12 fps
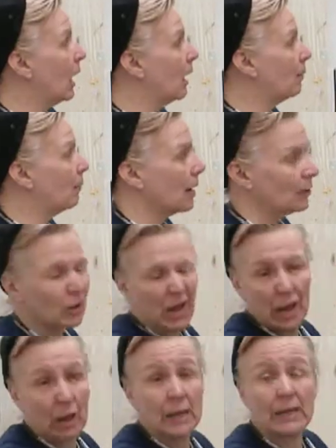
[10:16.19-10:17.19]

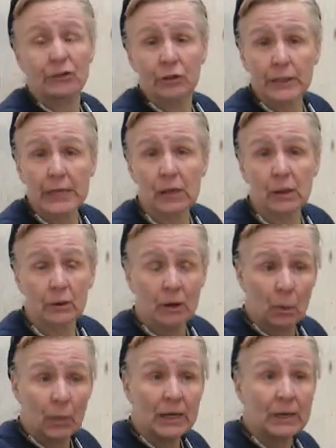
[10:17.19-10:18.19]
I'll actually
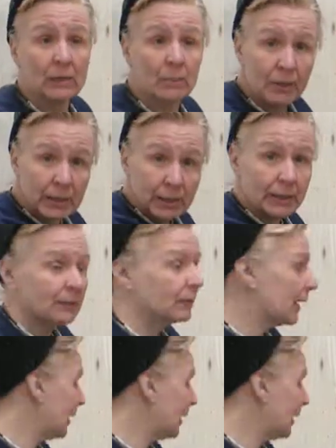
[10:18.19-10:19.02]
go in a minute and